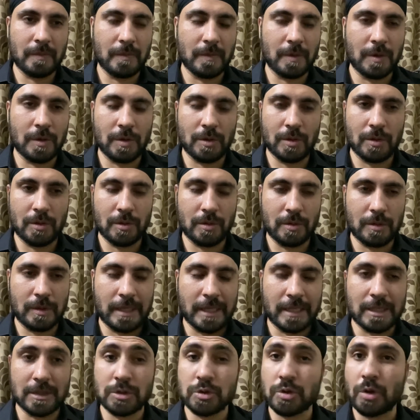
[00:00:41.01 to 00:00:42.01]
you, you,
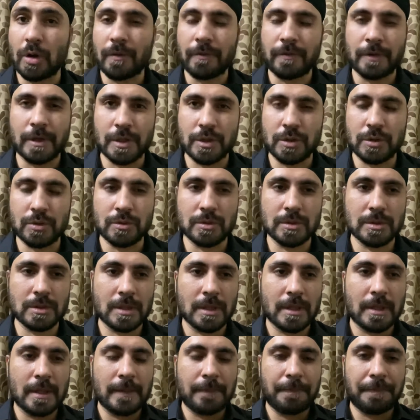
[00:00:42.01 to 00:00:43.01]
like soft tissues
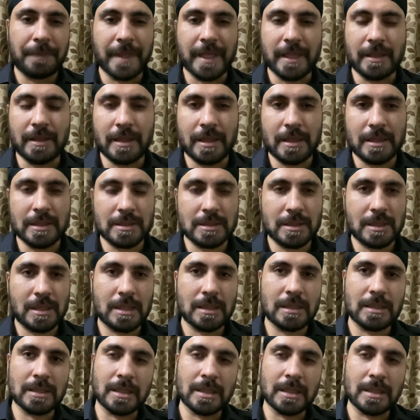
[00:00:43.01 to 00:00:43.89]
then there is an,